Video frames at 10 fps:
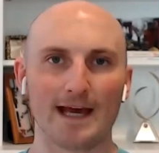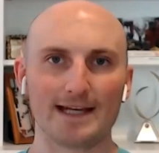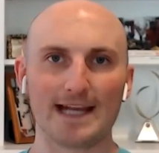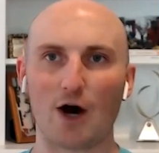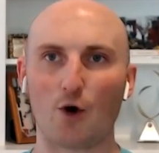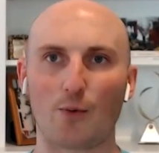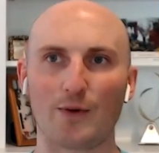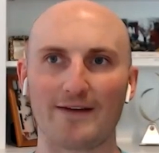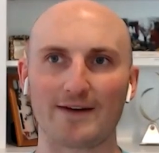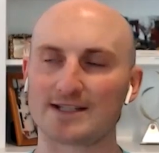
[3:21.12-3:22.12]
No,
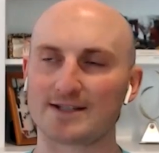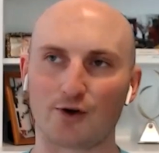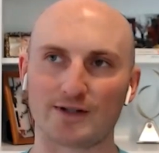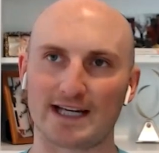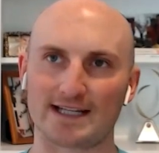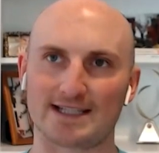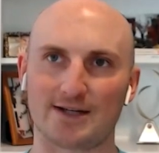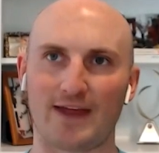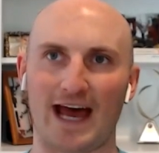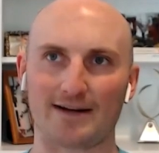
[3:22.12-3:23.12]
we haven't sold since
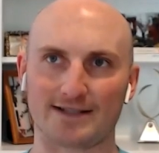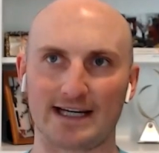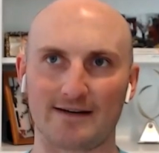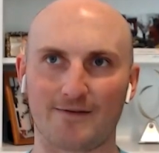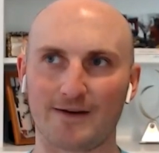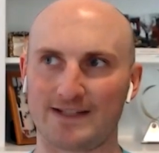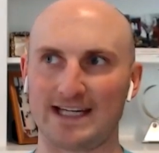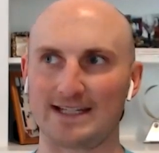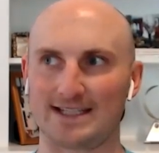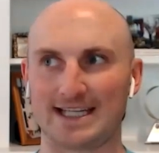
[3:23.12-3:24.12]
two thousand
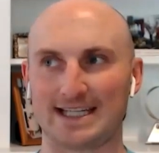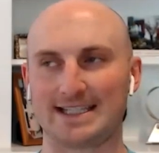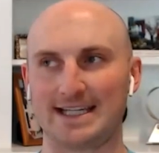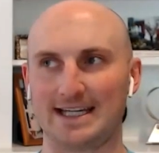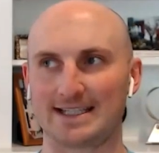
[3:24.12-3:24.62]
fifteen, sixteen.